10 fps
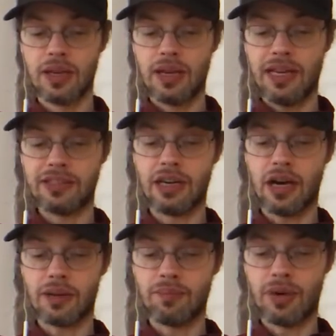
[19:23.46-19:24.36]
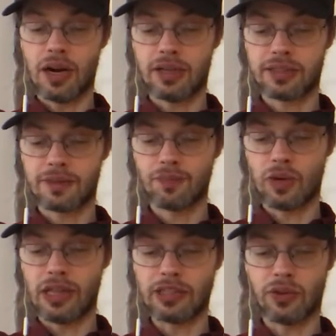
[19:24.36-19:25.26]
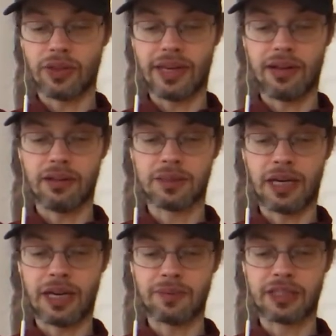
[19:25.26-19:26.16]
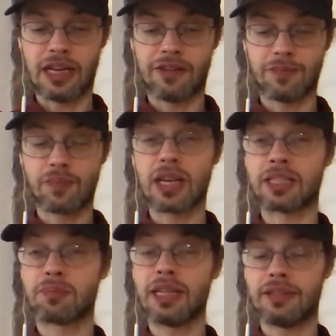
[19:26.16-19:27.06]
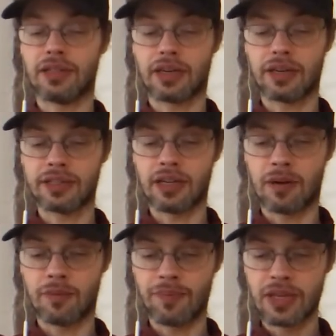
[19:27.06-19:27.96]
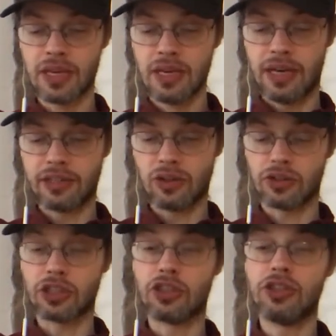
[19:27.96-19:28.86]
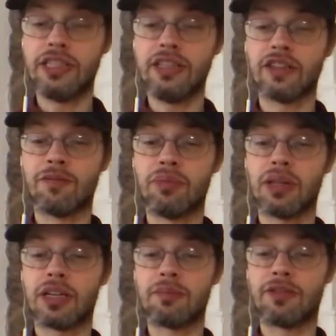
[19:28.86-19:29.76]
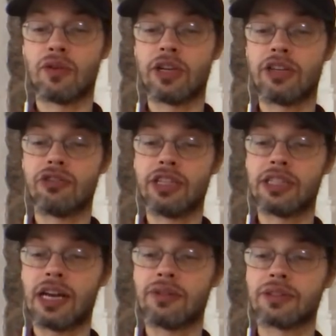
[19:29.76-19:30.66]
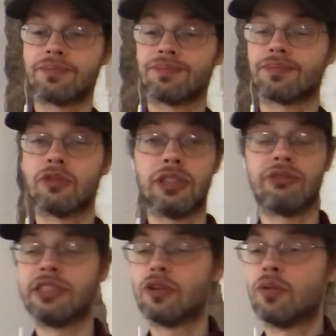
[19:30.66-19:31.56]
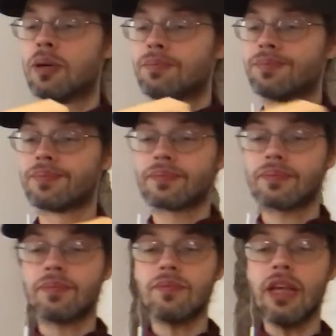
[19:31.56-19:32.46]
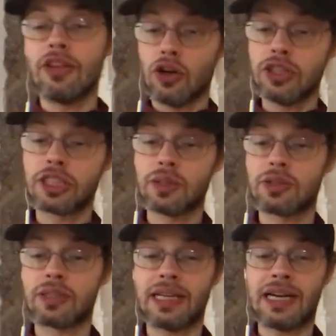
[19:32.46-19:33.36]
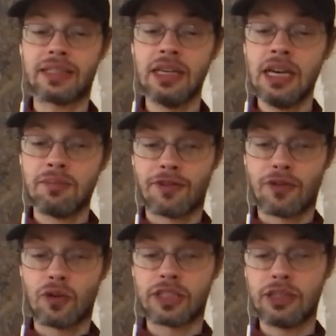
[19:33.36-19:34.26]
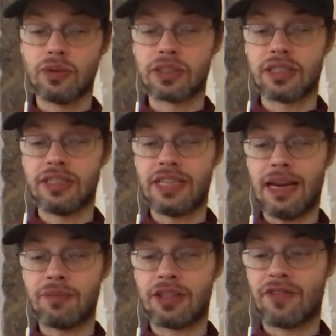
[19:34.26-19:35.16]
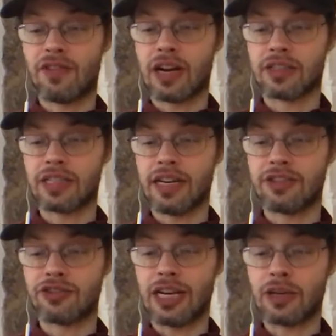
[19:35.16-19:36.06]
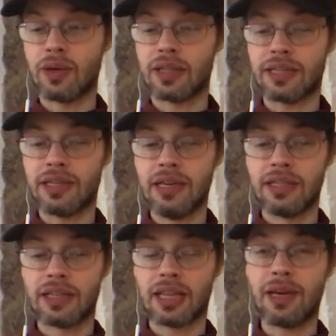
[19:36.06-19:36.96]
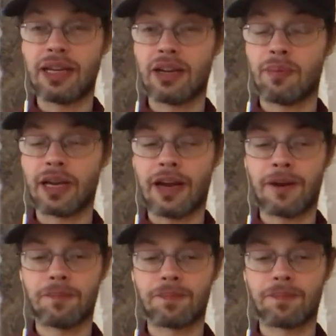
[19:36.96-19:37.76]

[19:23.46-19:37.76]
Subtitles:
His gun burst while out on the hills by himself. A splinter cut his arm, and he lost a good deal of blood before he could reach home. The consequence was that, perforce, he was condemned to the fireside in tranquillity till he made it up again.